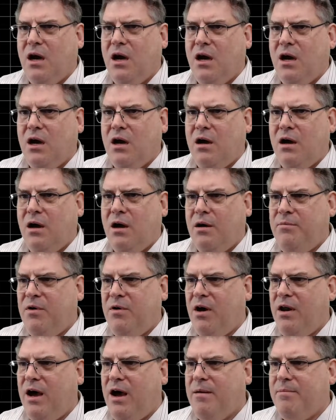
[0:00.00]
I'm
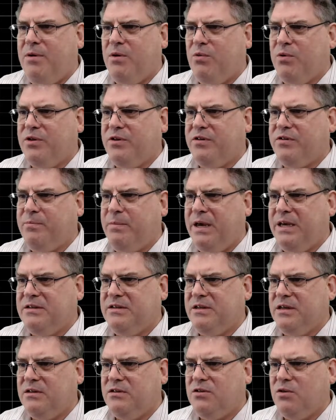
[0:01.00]
not happy with the
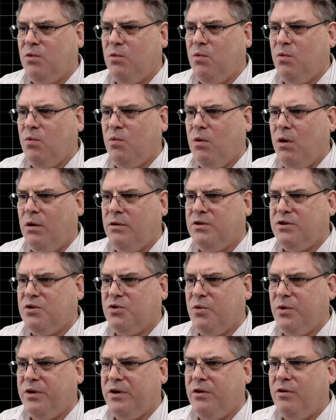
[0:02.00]
spacing, so I'm
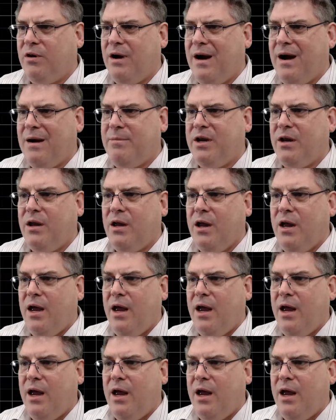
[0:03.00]
just going to grab it